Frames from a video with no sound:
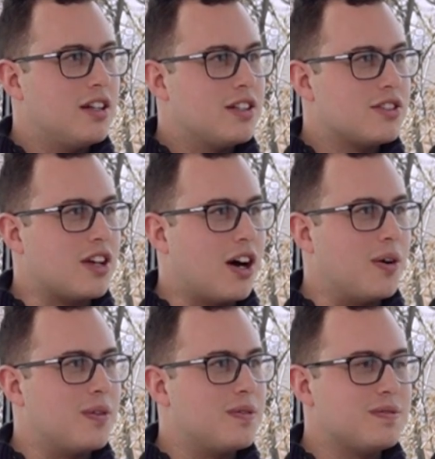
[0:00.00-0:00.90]

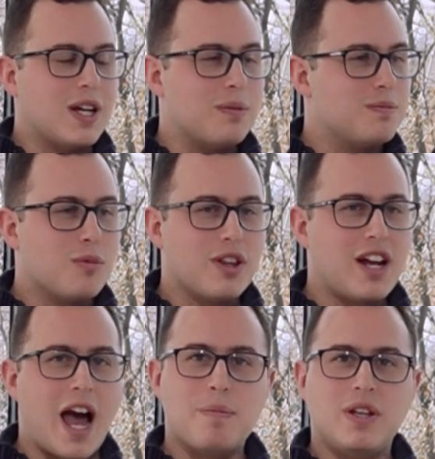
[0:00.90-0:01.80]
So, more than
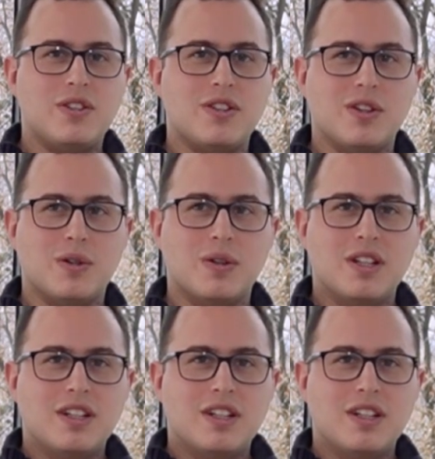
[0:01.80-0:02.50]
happy to